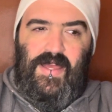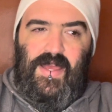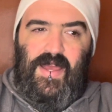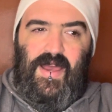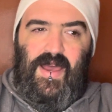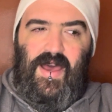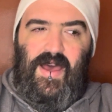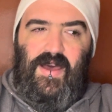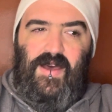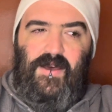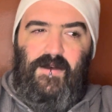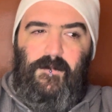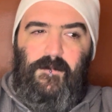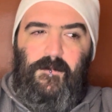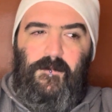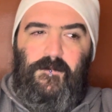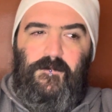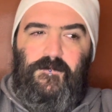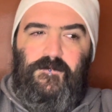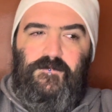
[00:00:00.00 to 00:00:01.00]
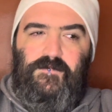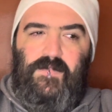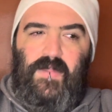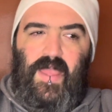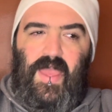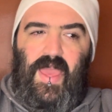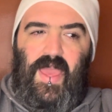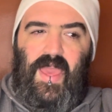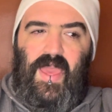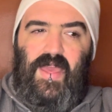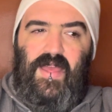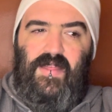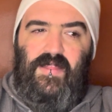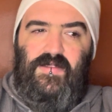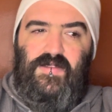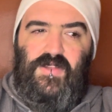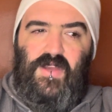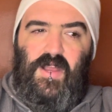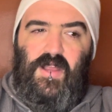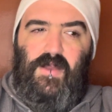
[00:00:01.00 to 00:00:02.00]

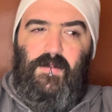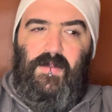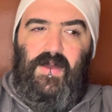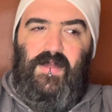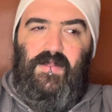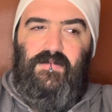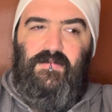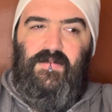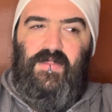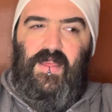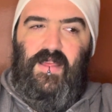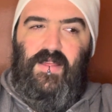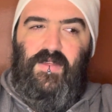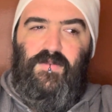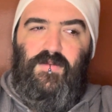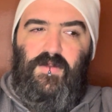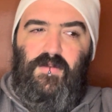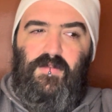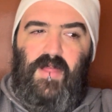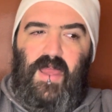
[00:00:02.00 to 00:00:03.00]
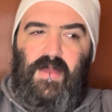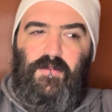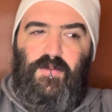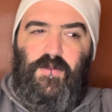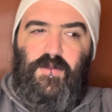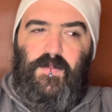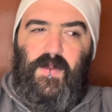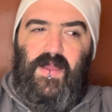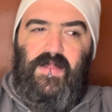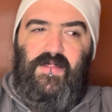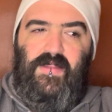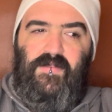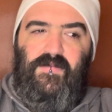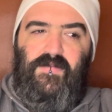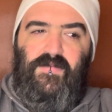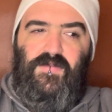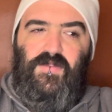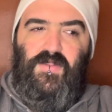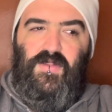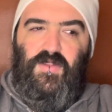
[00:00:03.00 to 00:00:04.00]
and talk about things from a blind perspective
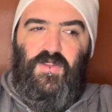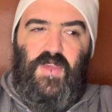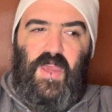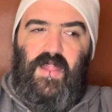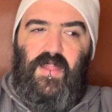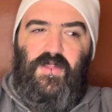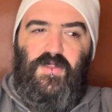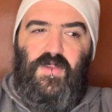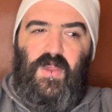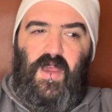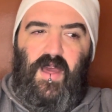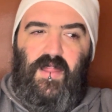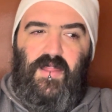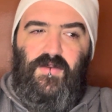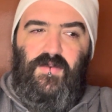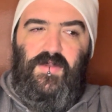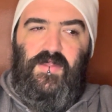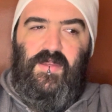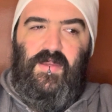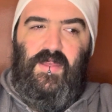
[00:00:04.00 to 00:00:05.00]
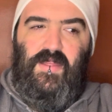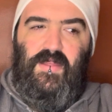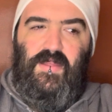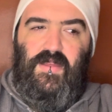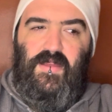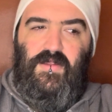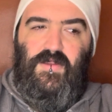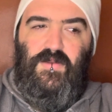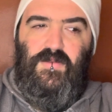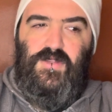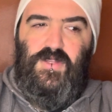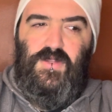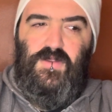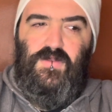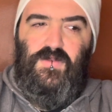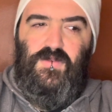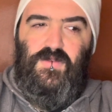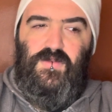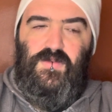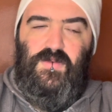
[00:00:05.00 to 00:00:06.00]
and challenge Hollywood to continue
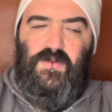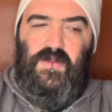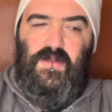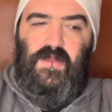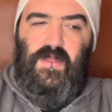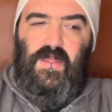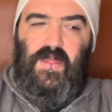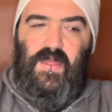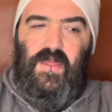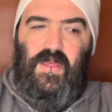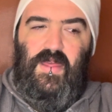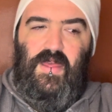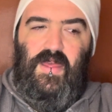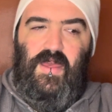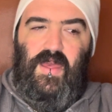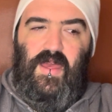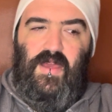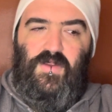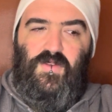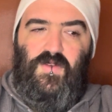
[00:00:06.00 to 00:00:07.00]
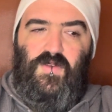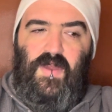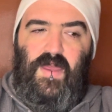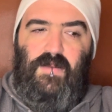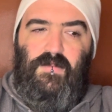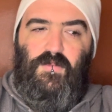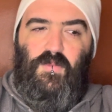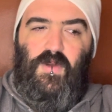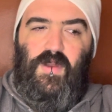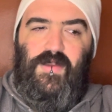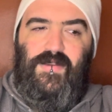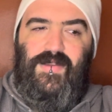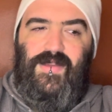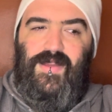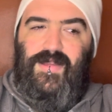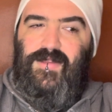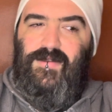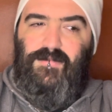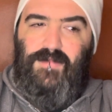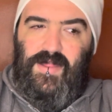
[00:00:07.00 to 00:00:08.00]
to create more
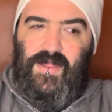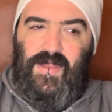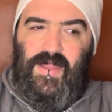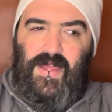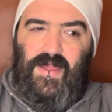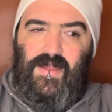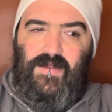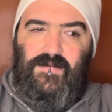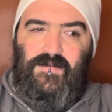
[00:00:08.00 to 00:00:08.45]
accessibility